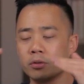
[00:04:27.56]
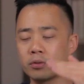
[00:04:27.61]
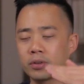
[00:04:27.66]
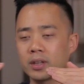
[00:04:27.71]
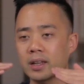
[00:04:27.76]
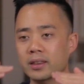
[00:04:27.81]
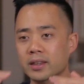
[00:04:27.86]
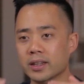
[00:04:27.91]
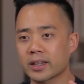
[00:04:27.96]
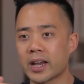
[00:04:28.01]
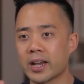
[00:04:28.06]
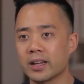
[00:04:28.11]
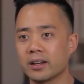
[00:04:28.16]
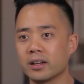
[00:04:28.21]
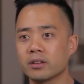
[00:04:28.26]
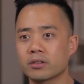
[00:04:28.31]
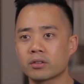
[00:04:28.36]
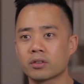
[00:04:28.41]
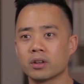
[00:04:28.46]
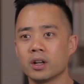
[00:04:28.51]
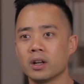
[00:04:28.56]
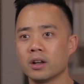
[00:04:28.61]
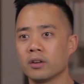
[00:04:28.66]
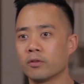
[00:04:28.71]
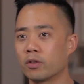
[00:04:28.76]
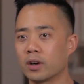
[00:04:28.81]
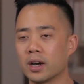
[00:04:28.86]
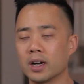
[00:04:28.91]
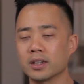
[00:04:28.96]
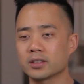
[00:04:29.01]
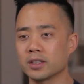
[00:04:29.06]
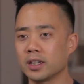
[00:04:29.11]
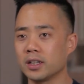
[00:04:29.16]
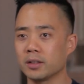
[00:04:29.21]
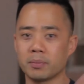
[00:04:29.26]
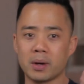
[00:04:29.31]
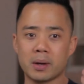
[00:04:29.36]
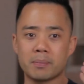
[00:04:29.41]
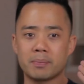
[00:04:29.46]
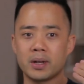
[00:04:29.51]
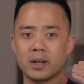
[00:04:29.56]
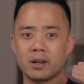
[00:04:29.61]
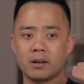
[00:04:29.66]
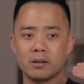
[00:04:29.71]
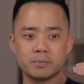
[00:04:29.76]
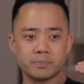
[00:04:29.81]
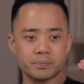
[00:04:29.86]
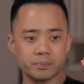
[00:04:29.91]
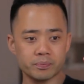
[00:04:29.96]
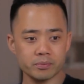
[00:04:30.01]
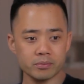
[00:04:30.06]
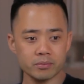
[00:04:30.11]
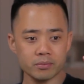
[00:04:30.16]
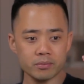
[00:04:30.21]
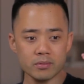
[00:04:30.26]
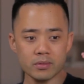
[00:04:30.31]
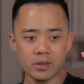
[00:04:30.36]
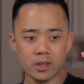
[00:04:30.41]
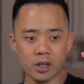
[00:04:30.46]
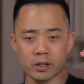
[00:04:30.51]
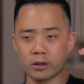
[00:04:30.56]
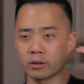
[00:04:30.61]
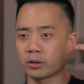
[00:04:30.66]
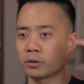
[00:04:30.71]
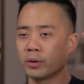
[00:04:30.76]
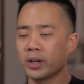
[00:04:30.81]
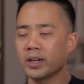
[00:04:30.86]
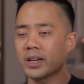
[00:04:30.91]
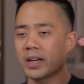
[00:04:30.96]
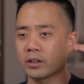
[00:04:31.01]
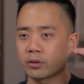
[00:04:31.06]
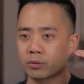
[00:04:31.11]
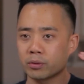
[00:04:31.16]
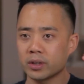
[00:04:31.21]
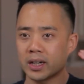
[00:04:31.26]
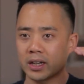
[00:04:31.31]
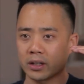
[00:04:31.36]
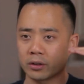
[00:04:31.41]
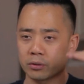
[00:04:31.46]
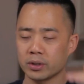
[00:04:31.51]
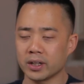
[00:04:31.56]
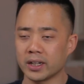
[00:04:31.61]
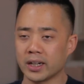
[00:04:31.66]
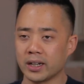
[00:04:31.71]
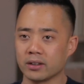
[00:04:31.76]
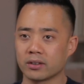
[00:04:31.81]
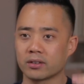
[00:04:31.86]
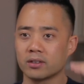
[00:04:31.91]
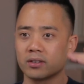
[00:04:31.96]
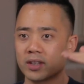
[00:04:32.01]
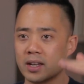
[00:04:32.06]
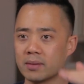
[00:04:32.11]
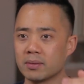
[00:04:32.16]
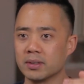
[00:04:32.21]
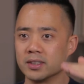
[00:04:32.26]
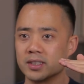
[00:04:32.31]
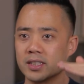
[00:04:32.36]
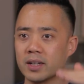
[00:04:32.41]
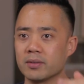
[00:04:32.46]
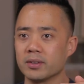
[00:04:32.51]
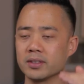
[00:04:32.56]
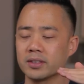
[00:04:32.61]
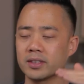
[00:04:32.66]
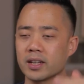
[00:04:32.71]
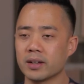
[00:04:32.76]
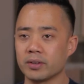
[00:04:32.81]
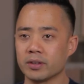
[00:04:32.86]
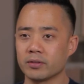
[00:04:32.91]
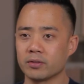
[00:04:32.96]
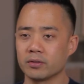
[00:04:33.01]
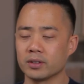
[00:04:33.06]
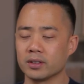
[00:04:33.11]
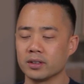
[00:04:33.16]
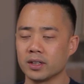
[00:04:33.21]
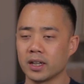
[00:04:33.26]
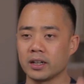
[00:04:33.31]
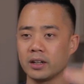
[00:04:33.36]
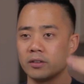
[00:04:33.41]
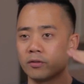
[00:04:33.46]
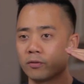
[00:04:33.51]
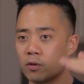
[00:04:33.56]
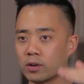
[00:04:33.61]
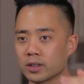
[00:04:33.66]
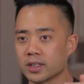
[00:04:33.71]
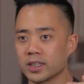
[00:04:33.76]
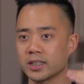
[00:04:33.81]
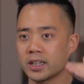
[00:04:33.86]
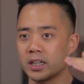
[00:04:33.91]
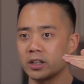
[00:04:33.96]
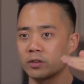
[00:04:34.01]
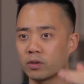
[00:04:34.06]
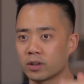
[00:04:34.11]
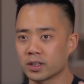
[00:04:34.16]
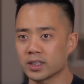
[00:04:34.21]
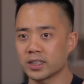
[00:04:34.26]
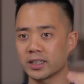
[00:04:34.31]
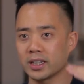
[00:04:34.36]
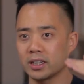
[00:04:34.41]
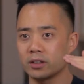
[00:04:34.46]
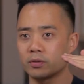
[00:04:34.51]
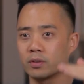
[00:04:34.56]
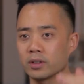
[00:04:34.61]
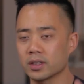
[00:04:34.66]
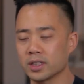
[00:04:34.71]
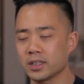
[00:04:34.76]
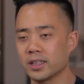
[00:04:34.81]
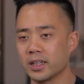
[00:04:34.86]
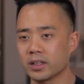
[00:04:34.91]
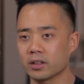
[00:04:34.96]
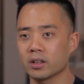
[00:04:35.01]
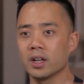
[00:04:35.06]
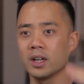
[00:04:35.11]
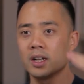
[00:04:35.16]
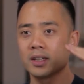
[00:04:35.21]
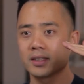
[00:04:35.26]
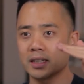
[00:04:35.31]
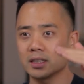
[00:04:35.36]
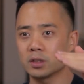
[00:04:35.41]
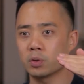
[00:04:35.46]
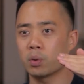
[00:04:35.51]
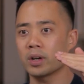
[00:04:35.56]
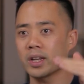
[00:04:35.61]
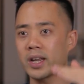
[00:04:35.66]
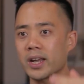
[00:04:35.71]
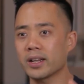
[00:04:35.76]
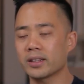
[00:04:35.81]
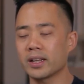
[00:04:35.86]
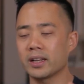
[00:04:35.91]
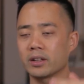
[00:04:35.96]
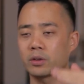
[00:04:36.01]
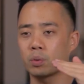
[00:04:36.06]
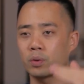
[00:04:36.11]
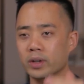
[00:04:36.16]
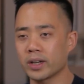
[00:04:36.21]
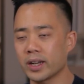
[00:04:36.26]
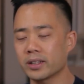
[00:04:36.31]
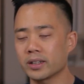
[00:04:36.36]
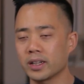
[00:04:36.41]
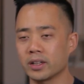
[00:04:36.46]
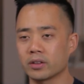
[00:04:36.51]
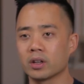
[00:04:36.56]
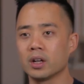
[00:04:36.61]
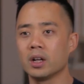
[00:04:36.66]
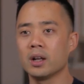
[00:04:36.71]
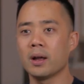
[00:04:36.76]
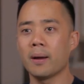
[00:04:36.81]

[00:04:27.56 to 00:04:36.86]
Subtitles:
set the cadence. For us, it might be 3 days, 3 days, 3 days, 7, 7, 7, and then 14 days, 14 days, 14 days, then 28 days, 28 days.